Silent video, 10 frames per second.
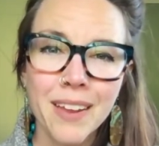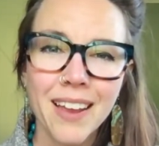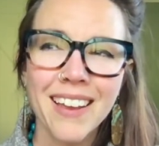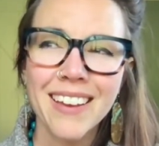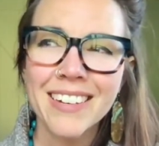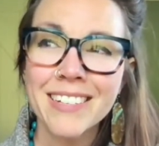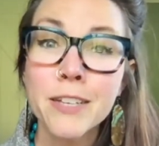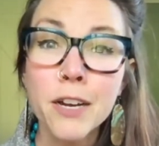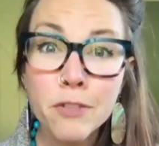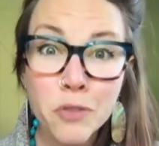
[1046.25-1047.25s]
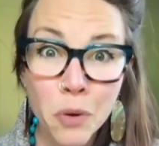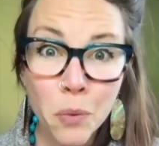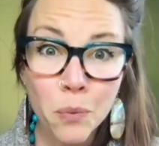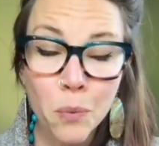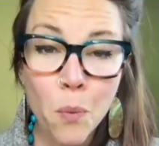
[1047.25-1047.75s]
And instead of
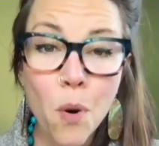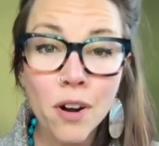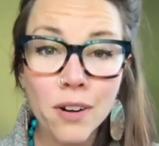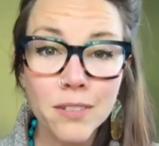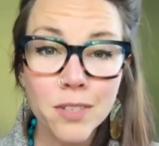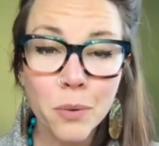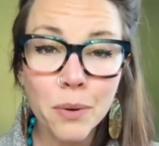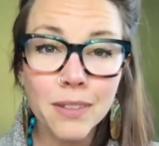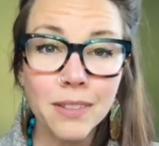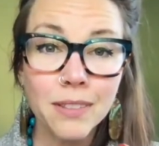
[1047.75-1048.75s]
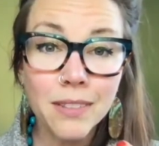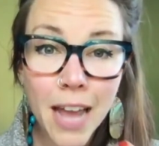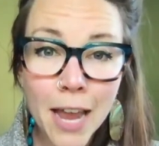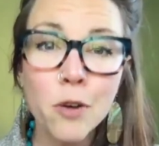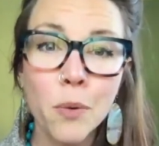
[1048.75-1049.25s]
using words or
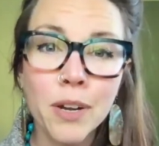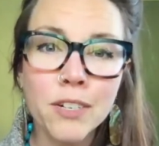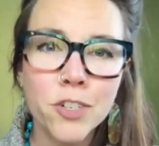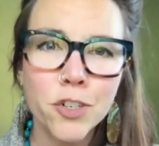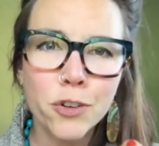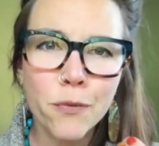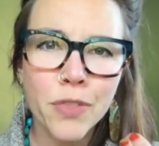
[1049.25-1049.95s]
language